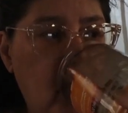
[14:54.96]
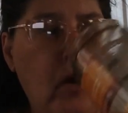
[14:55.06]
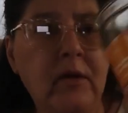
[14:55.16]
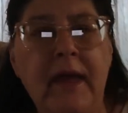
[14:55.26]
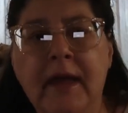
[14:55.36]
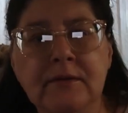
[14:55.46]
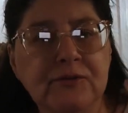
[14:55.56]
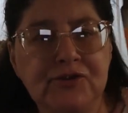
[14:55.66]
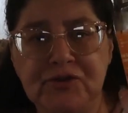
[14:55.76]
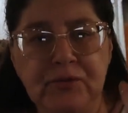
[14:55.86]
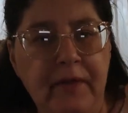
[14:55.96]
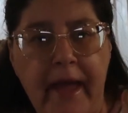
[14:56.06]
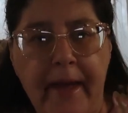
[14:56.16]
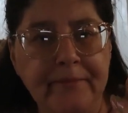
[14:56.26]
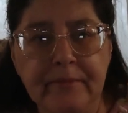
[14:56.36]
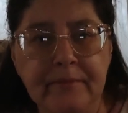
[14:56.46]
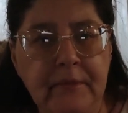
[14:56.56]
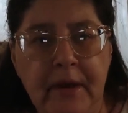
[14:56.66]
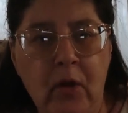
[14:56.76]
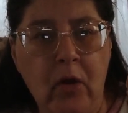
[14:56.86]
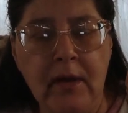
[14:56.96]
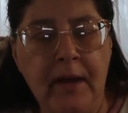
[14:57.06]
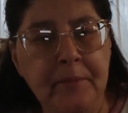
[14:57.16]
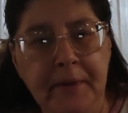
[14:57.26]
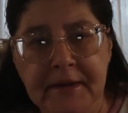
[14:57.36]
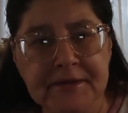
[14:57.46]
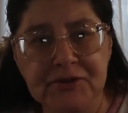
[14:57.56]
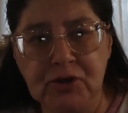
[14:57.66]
all candles do that. And all companies,